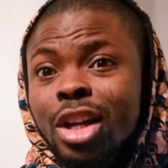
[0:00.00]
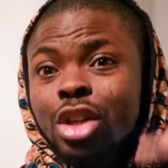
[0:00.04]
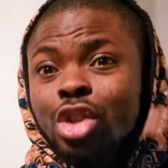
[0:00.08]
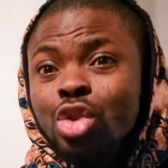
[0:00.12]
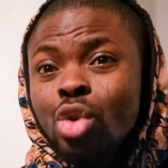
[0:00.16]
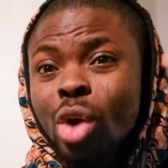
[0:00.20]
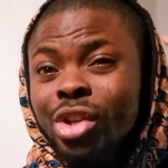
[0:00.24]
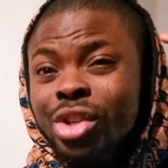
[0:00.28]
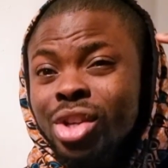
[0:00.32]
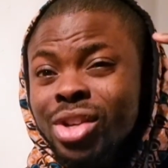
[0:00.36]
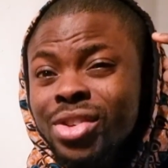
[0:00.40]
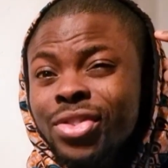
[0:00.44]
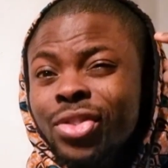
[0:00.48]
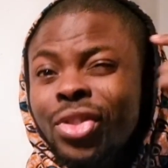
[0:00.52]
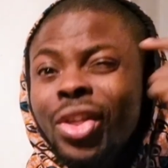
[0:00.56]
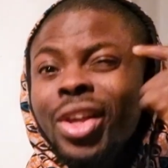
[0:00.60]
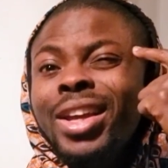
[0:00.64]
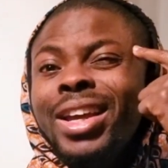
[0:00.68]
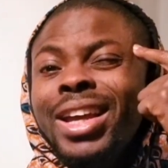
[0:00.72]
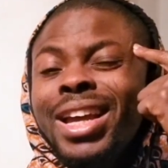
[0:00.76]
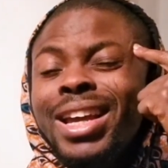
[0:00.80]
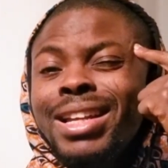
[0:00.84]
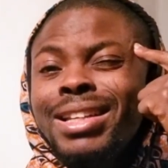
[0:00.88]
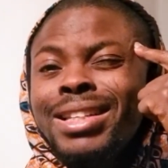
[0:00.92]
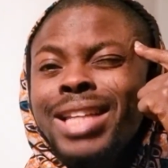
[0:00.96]
You're just
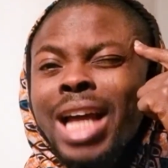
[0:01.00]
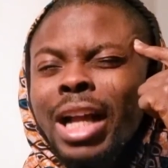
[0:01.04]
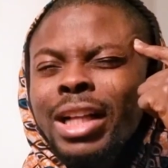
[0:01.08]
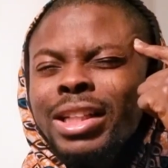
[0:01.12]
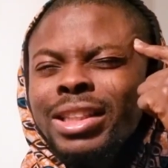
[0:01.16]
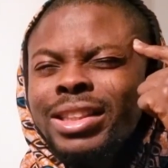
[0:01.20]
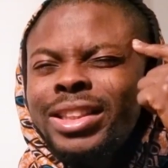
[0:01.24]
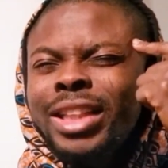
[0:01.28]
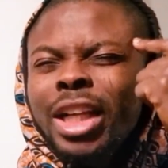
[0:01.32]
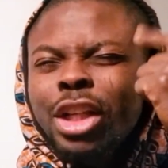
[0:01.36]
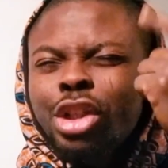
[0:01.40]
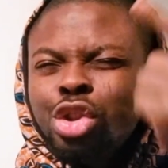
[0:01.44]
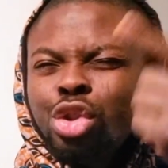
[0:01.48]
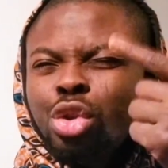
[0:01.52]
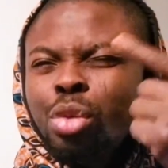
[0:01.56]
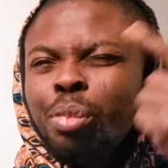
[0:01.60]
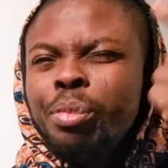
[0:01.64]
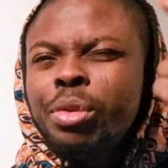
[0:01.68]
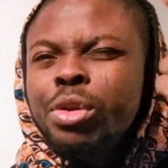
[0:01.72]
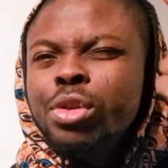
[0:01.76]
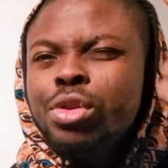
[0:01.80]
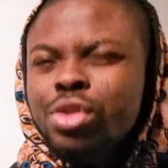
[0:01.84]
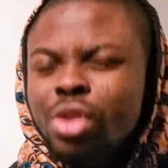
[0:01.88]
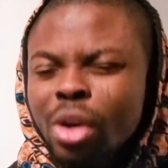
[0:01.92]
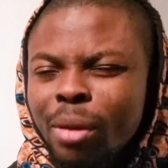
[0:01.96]
thinking that there should
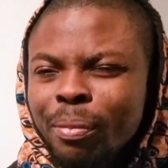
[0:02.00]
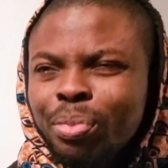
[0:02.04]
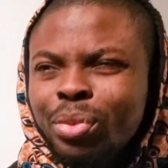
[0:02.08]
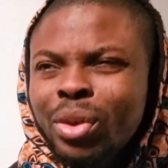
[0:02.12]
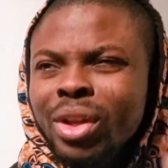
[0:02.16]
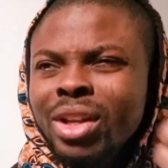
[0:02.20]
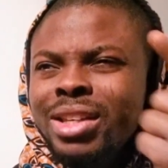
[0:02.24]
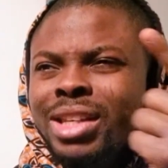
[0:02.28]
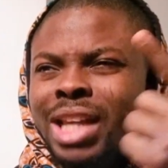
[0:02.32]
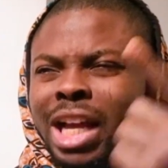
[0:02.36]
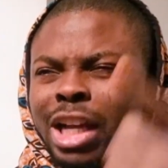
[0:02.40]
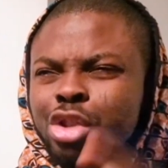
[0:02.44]
be something